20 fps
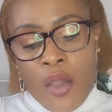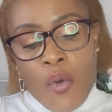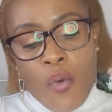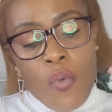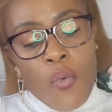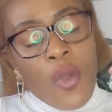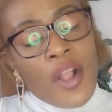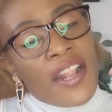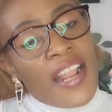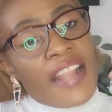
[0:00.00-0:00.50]

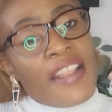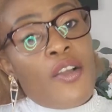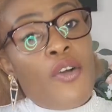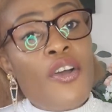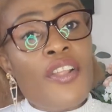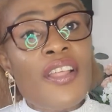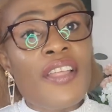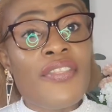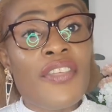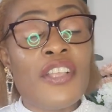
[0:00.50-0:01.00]
what are the
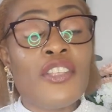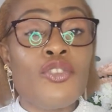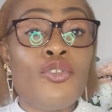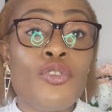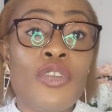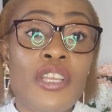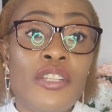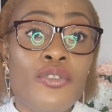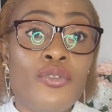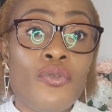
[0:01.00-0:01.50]
other things you
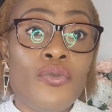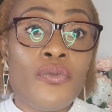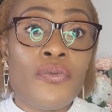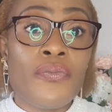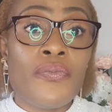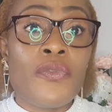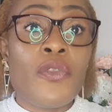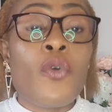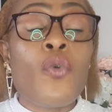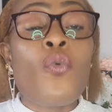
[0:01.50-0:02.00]
can do?
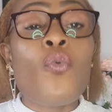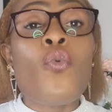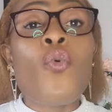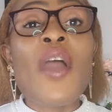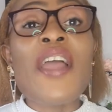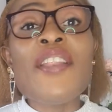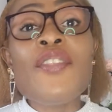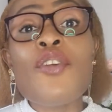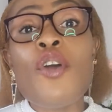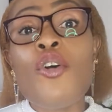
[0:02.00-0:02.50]

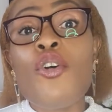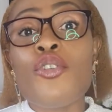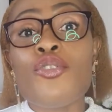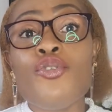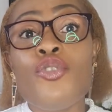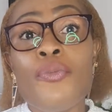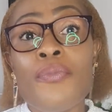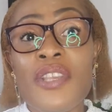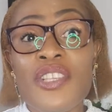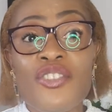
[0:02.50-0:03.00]
When you're on
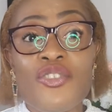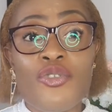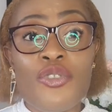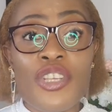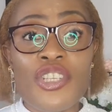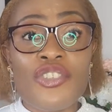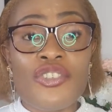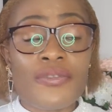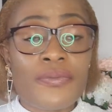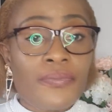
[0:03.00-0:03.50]
your
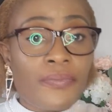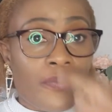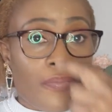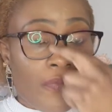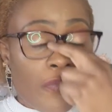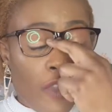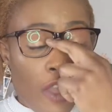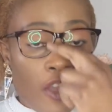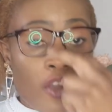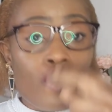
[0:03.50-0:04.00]
menstruation,
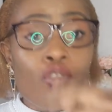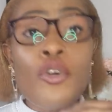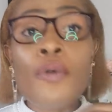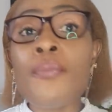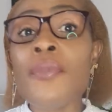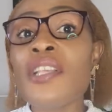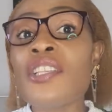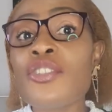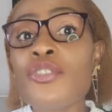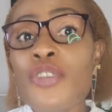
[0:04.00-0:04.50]
you're
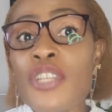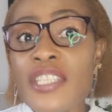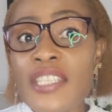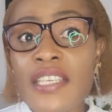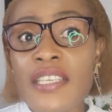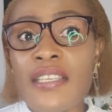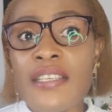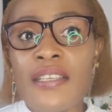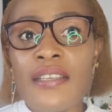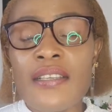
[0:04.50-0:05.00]

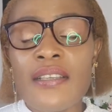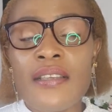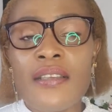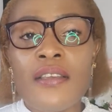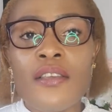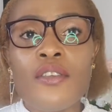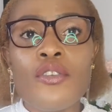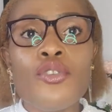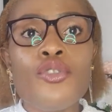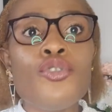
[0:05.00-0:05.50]
menstruating,
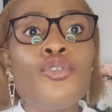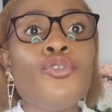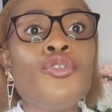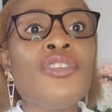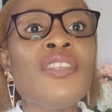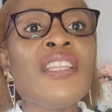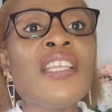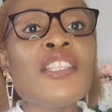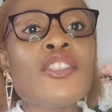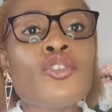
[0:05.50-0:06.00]
you
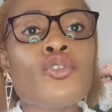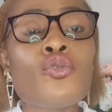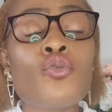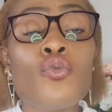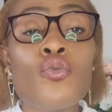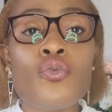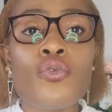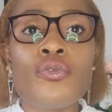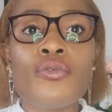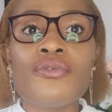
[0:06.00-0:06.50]
need
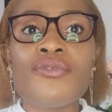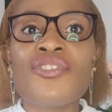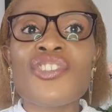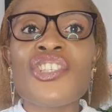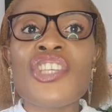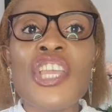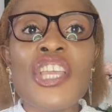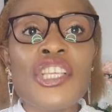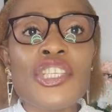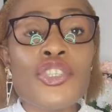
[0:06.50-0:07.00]
to
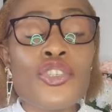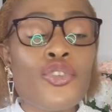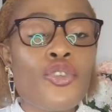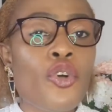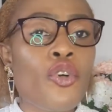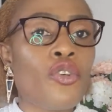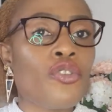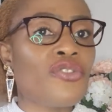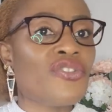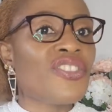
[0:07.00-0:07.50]
change
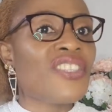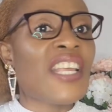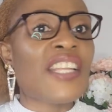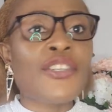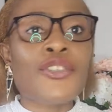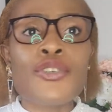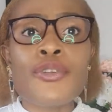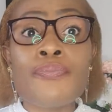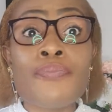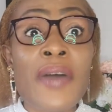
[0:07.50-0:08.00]
your
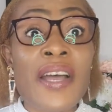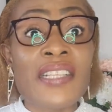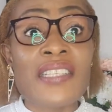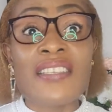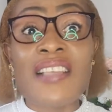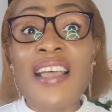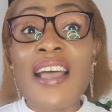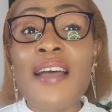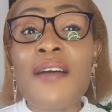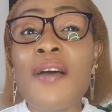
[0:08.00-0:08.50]
sanitary pads
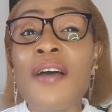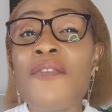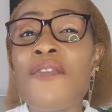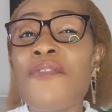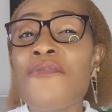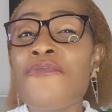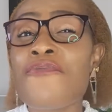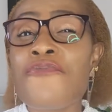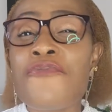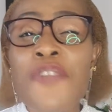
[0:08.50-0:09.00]

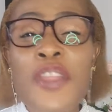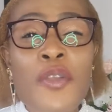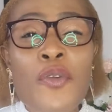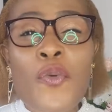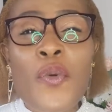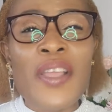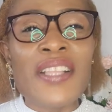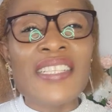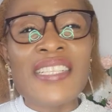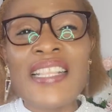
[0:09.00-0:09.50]

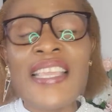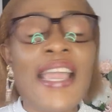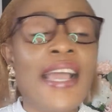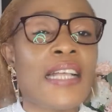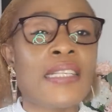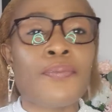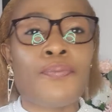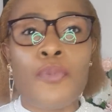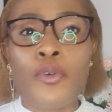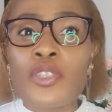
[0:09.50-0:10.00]
frequently
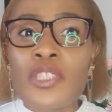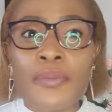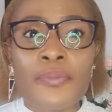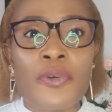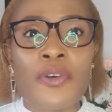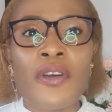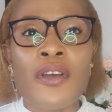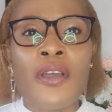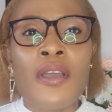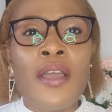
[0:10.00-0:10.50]
as
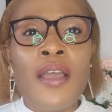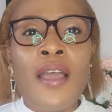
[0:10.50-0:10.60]
possible.